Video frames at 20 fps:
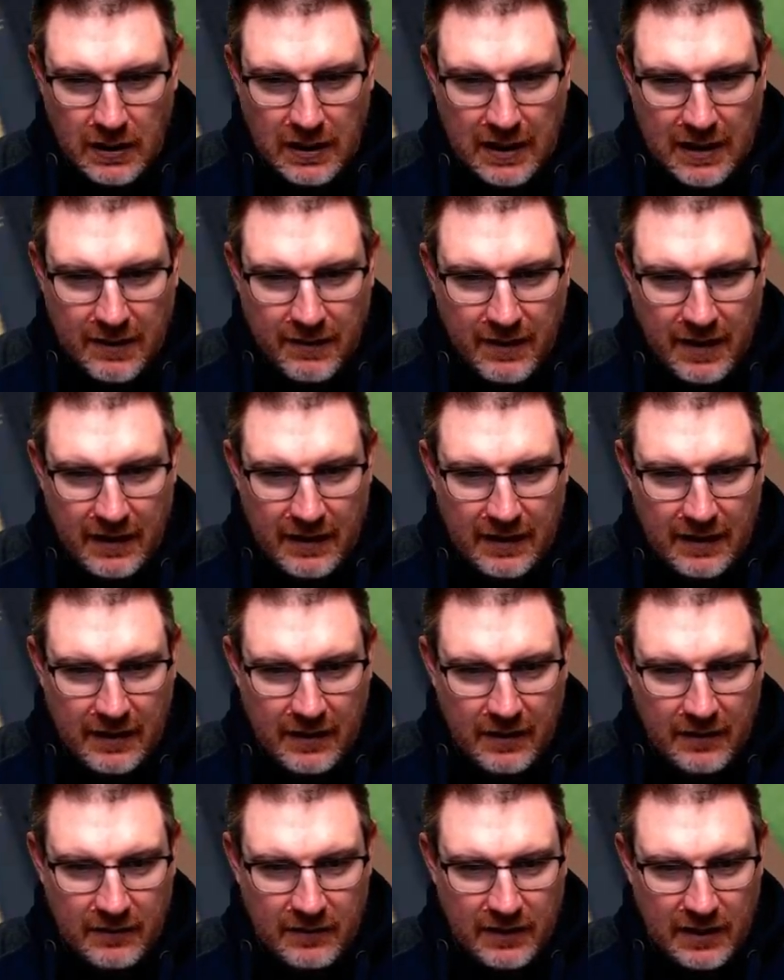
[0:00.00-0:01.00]
And that
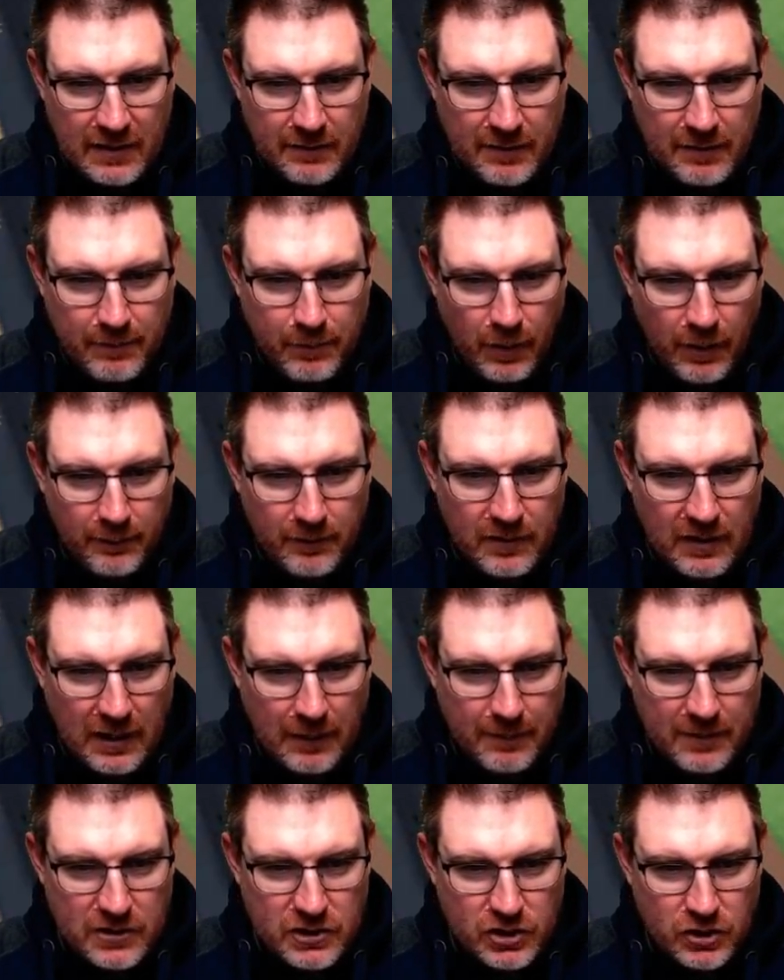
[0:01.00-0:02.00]
is going to be popped
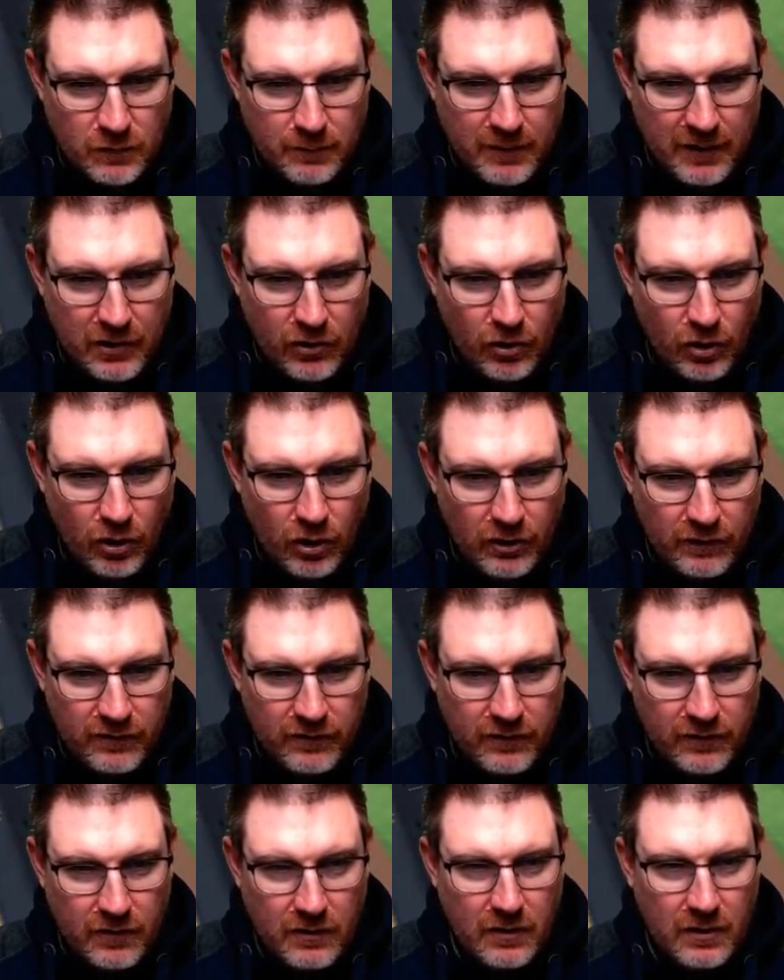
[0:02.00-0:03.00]
up. It should be caught.
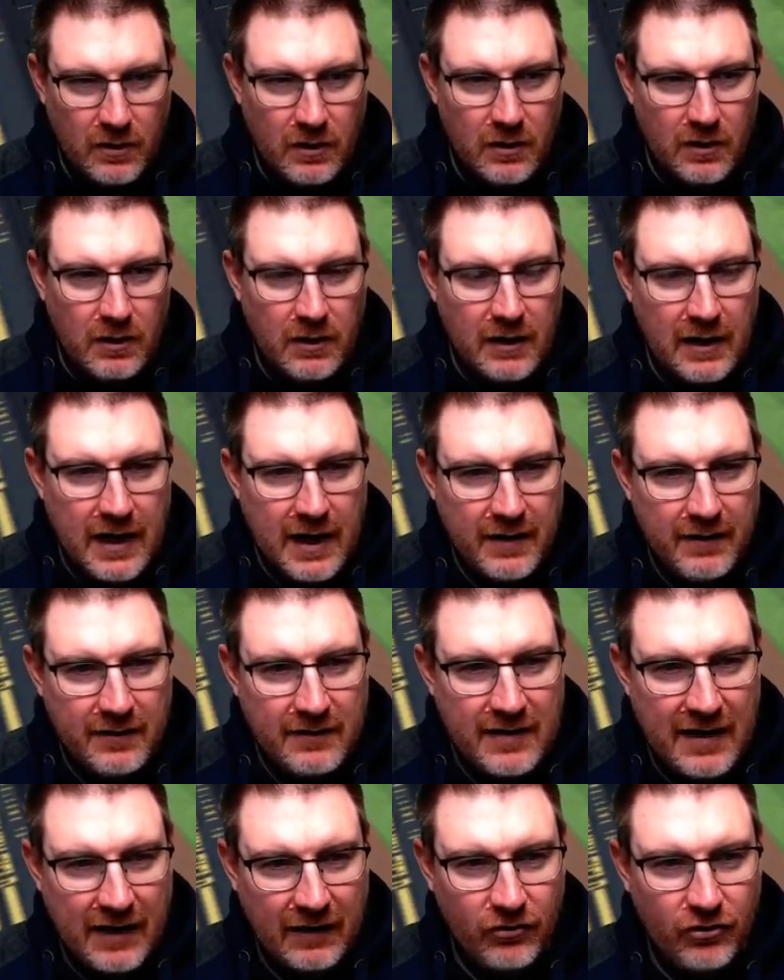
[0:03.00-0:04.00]
And
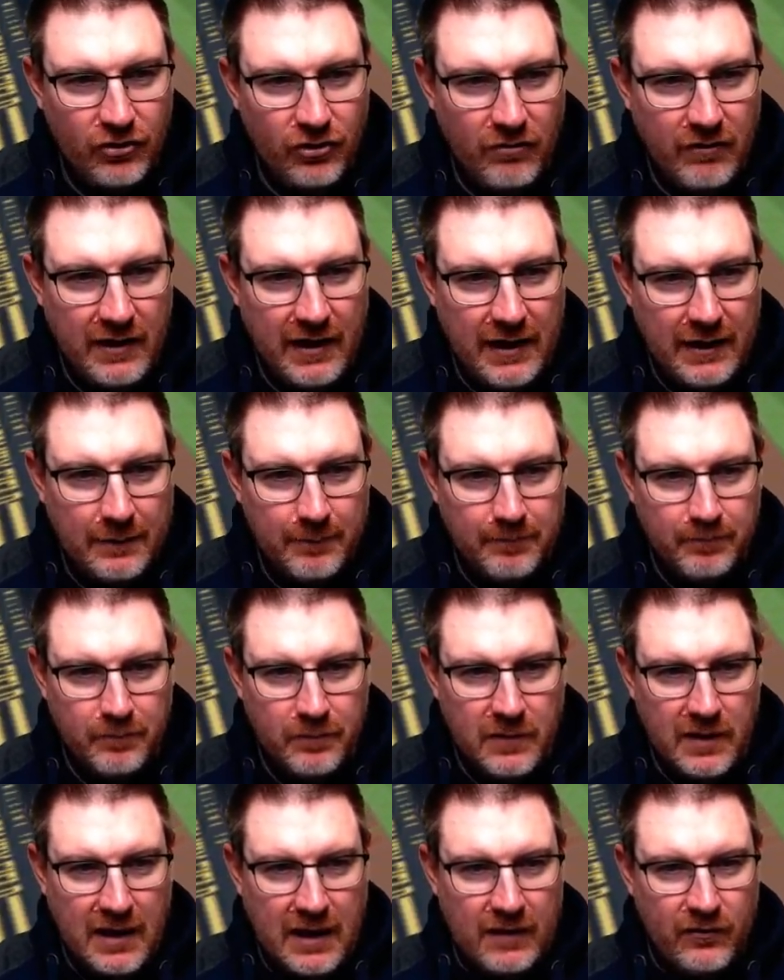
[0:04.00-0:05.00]
it's extra inning
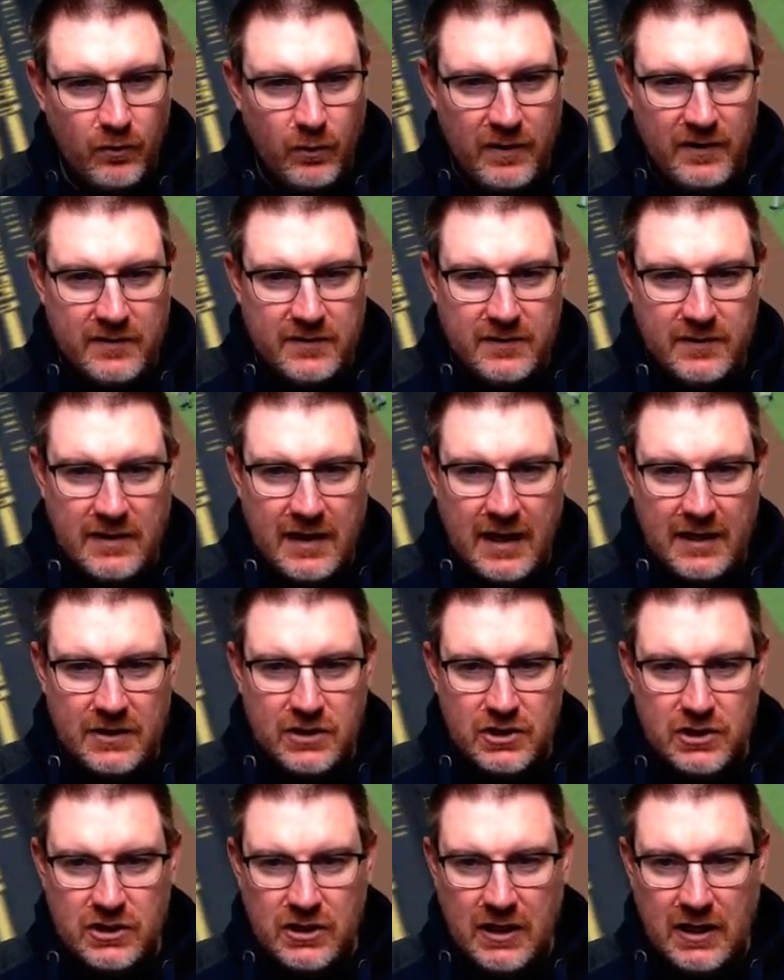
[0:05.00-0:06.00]
as we
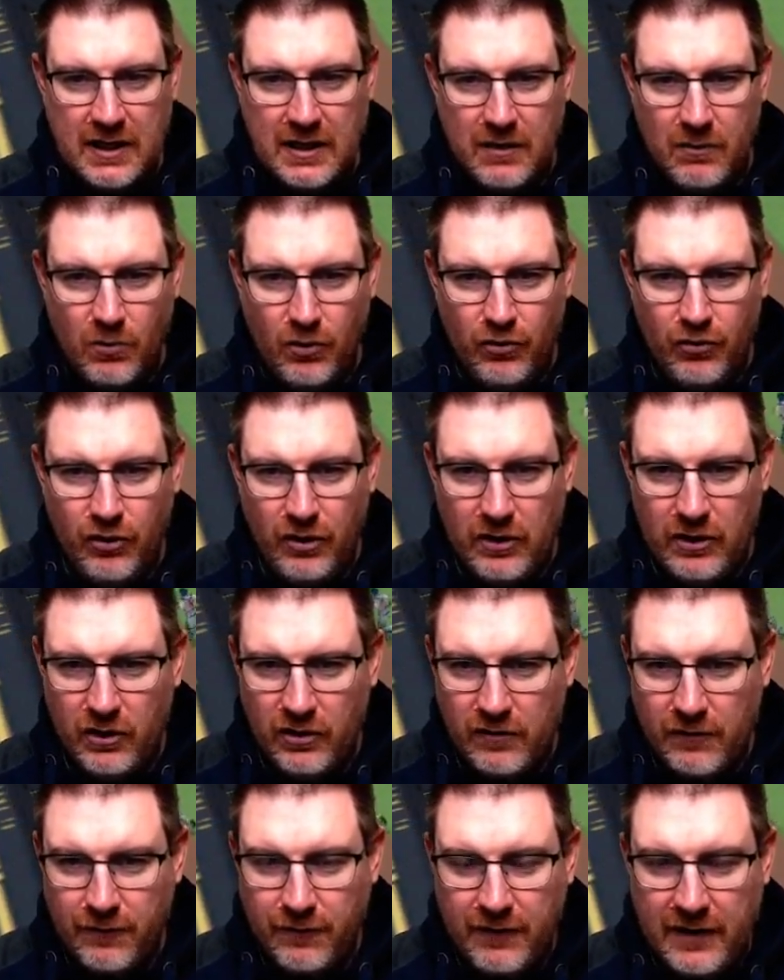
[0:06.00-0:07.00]
snatch, uh, well, certainly not
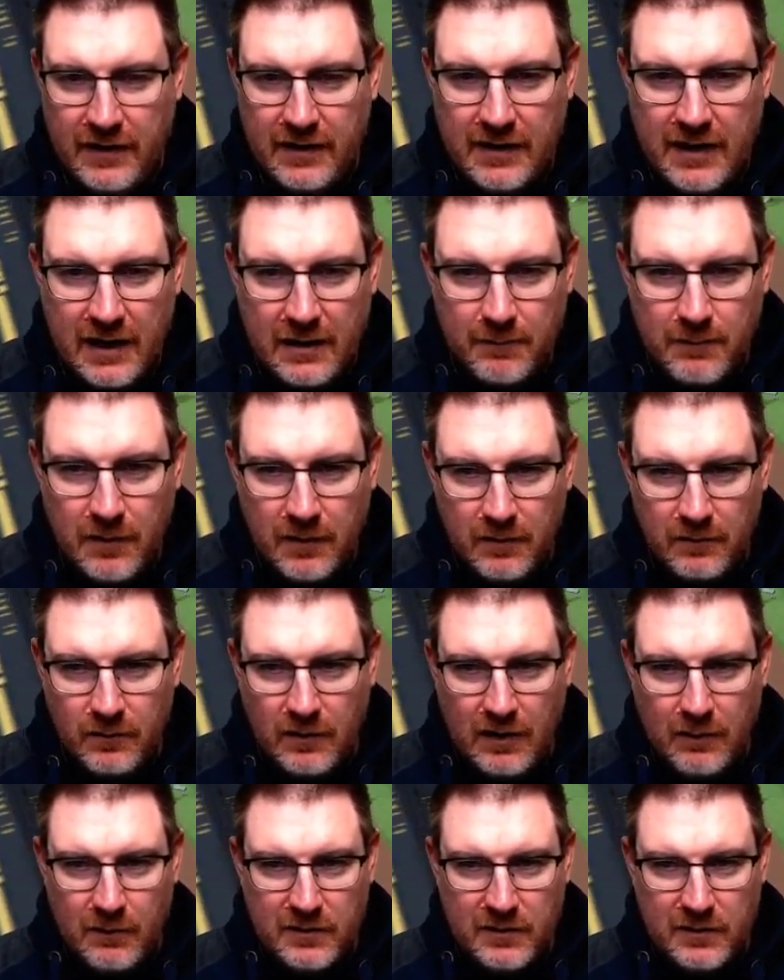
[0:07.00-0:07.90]
defeat yet, but uh,